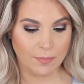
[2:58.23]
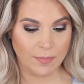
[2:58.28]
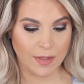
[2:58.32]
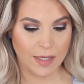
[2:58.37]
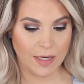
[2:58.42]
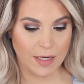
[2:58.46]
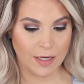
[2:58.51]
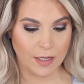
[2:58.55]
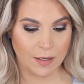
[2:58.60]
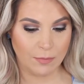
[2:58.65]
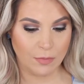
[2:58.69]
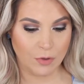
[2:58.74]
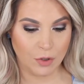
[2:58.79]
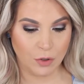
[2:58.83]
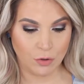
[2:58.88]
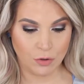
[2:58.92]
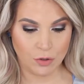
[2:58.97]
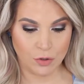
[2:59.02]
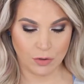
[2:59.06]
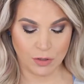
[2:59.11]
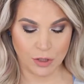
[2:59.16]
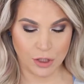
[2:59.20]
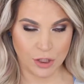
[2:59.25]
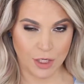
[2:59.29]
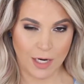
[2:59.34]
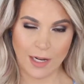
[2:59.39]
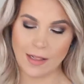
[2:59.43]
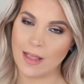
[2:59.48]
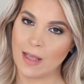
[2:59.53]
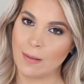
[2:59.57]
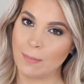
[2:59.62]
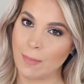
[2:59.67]
medium neutral
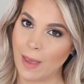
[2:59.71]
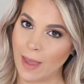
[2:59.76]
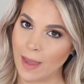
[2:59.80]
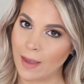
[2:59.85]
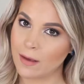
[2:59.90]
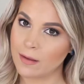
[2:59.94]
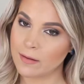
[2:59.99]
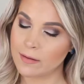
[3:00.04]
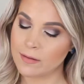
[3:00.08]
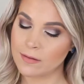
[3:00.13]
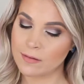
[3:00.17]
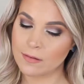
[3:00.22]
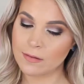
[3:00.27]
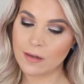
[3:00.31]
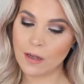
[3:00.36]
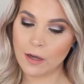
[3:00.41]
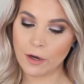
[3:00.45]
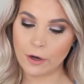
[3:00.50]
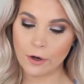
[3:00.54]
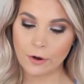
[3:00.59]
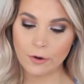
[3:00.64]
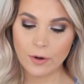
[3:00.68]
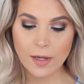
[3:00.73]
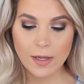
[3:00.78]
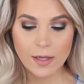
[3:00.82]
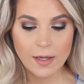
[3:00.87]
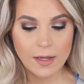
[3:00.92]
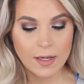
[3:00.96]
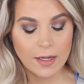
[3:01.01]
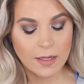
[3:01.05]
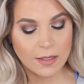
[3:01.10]
shade they make. So